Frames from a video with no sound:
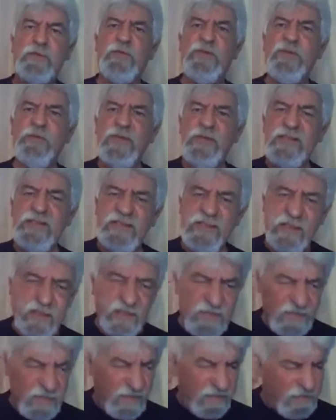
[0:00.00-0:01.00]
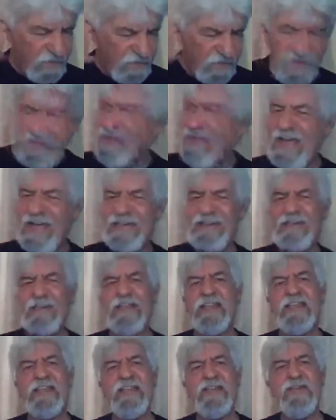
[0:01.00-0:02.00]
When we see ourselves as
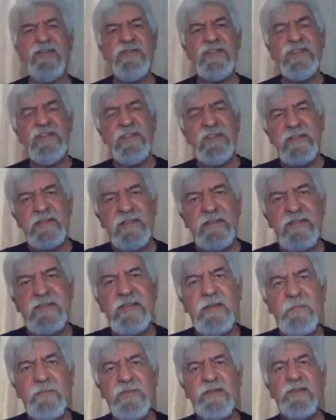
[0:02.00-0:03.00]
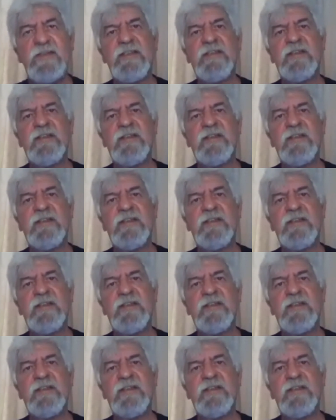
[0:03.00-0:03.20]
nothing, you see us as something.